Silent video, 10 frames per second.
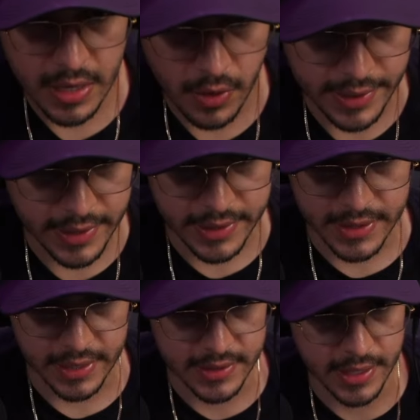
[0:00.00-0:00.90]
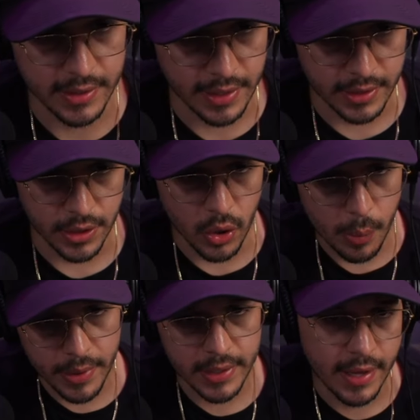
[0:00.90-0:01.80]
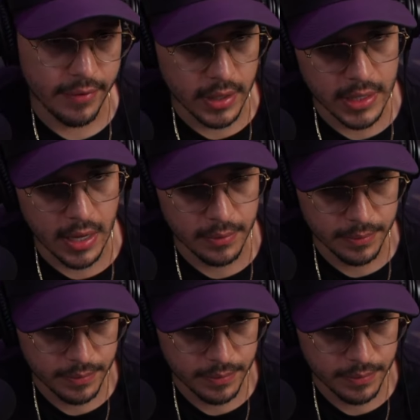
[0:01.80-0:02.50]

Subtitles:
That thing is like saying like, nope, definitely not.